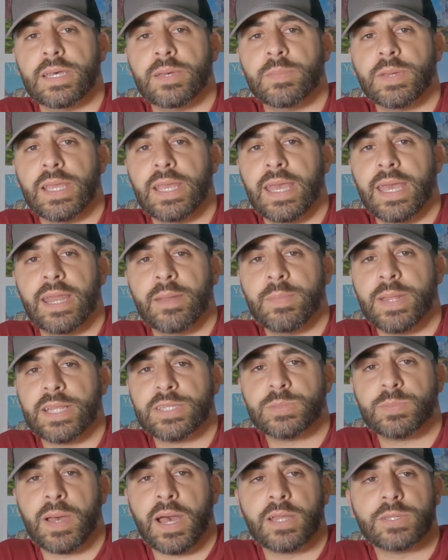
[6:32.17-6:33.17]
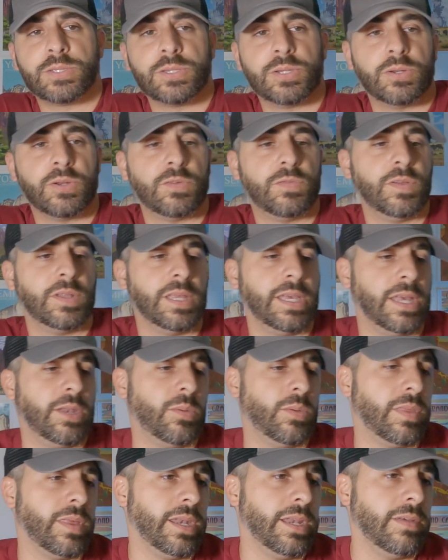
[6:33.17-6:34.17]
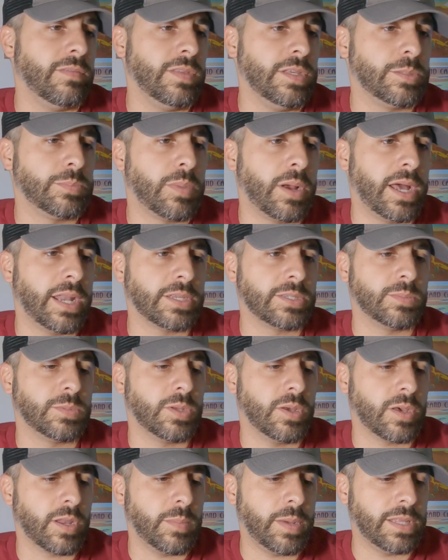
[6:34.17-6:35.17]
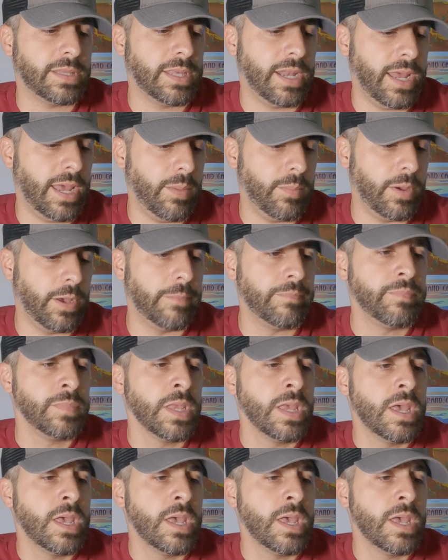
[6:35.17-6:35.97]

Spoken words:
Again, I'm not sponsored or affiliated with any of these products I'm talking about today, but